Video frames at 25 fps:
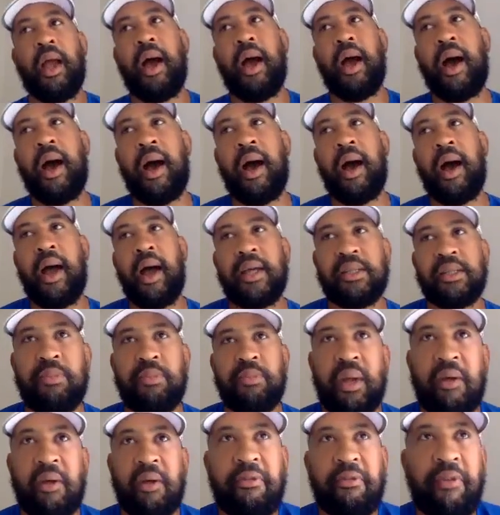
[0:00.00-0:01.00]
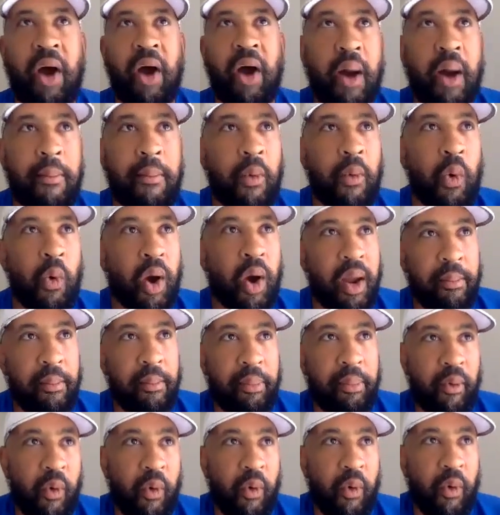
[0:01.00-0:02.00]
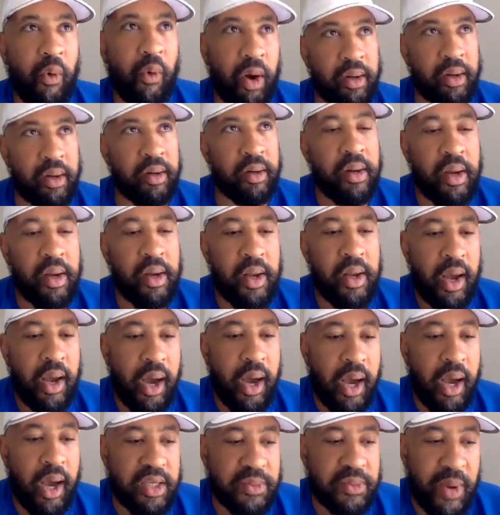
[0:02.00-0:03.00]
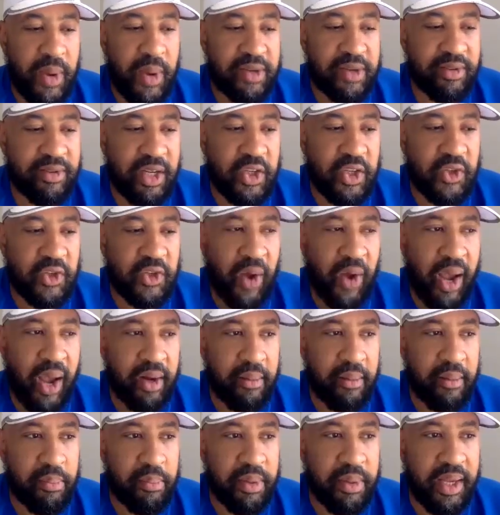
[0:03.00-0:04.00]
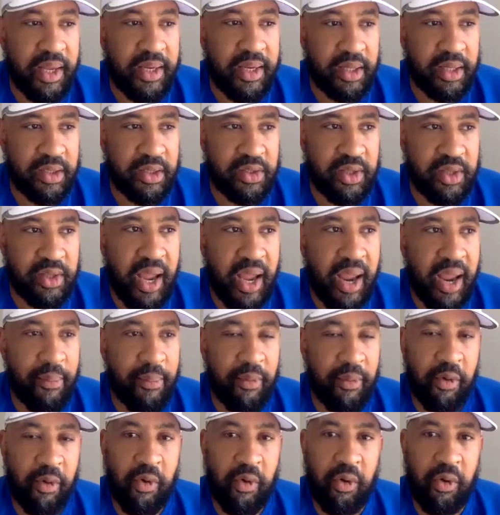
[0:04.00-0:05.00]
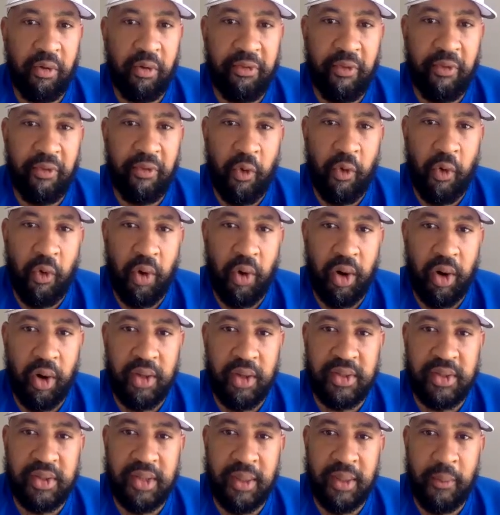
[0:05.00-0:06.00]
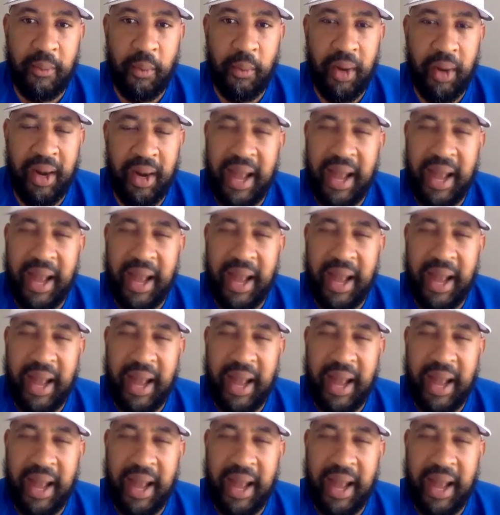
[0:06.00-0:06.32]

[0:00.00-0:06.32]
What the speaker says: has been far more important especially trying to be an example for someone.